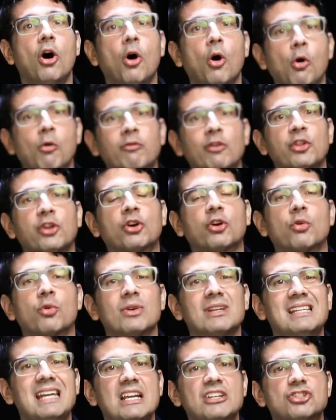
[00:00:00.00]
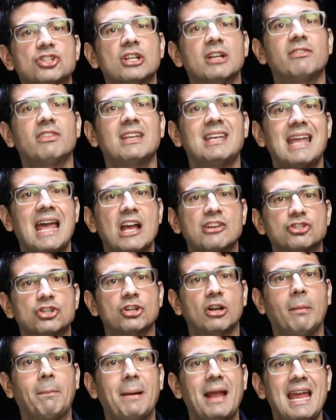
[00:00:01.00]
over the creation of the
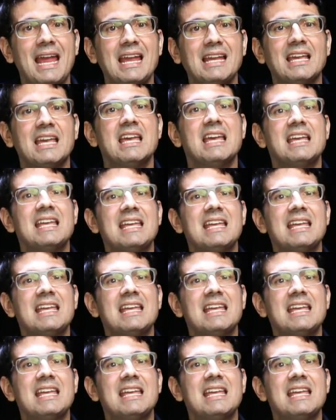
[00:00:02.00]
National Bank,